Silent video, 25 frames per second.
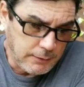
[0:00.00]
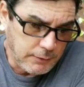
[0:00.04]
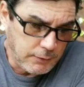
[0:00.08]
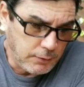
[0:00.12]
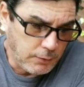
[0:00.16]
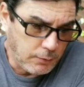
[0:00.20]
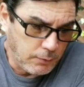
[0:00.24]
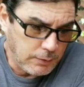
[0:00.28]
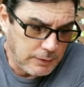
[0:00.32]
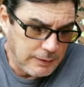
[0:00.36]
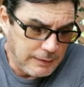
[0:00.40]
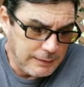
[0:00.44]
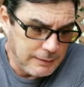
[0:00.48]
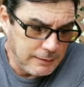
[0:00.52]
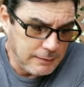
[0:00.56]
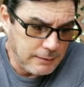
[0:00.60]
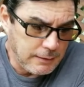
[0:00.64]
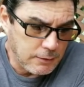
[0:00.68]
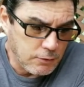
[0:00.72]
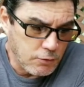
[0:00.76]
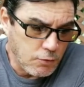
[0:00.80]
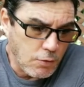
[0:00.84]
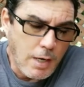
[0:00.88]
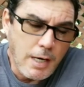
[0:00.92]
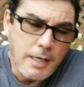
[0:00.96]
So this is
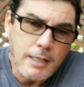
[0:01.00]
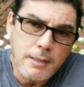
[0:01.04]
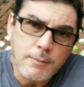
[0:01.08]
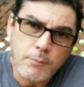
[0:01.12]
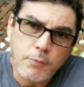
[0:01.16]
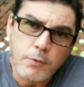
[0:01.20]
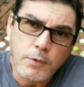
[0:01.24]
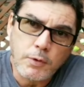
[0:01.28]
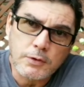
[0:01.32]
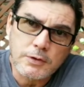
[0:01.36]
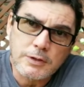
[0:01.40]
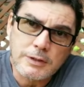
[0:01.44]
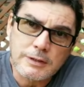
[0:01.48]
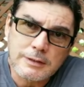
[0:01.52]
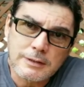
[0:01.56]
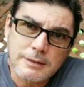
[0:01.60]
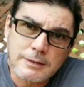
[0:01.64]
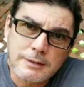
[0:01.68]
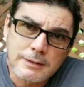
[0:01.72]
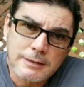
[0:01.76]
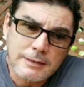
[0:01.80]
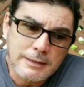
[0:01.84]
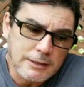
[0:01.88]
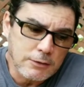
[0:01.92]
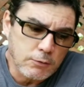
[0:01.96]
the drying
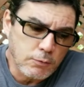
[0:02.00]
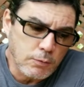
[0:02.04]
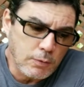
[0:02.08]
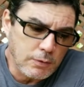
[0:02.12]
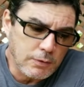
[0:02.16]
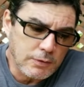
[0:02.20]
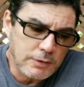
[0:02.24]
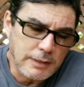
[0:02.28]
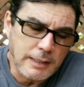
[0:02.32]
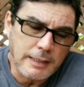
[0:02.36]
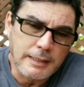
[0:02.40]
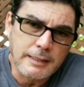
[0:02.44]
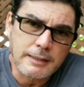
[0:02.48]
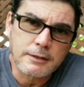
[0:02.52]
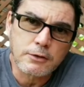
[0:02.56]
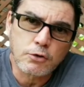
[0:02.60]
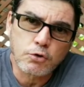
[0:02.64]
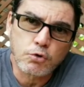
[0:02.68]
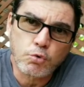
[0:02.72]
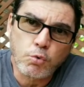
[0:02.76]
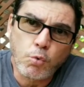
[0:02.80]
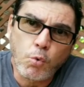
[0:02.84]
process. This will take